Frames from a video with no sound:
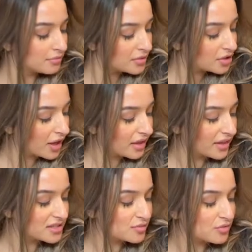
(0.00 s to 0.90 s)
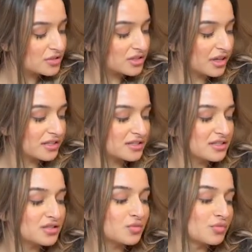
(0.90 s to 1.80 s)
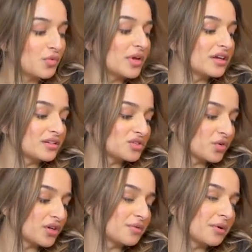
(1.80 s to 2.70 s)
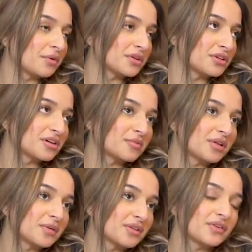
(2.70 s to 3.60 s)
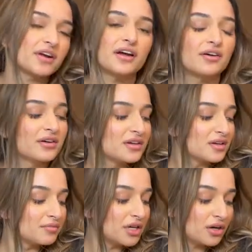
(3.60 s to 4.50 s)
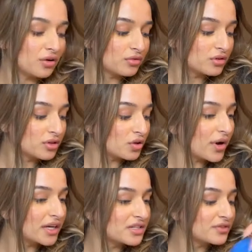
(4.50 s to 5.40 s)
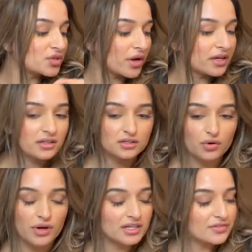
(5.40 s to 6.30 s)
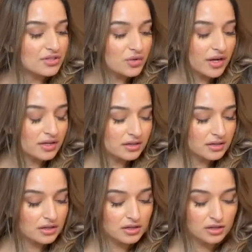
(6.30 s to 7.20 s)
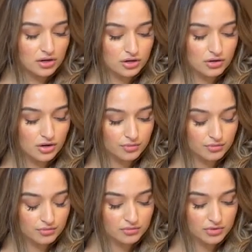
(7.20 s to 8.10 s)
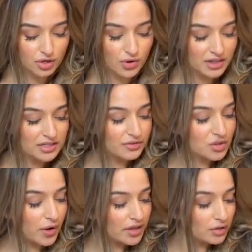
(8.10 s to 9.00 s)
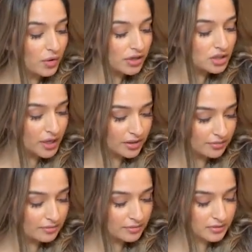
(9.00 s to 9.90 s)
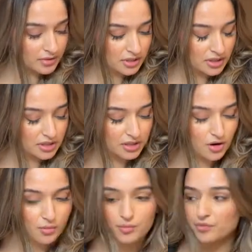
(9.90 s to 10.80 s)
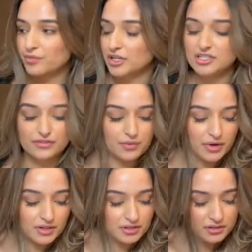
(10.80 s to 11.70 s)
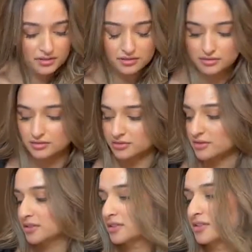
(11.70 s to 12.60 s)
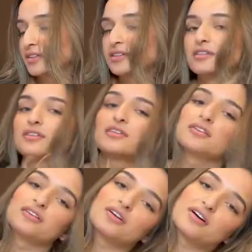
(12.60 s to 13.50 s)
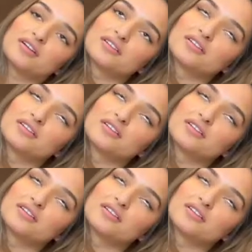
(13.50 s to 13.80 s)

Okay, that's the most, that's the squeakiest toy you own and you're gonna play with it right now. Miko, go get a different toy. Go get a different toy. No, no, no. Go get a different toy. Go get a toy. No, a different one. Oh, God.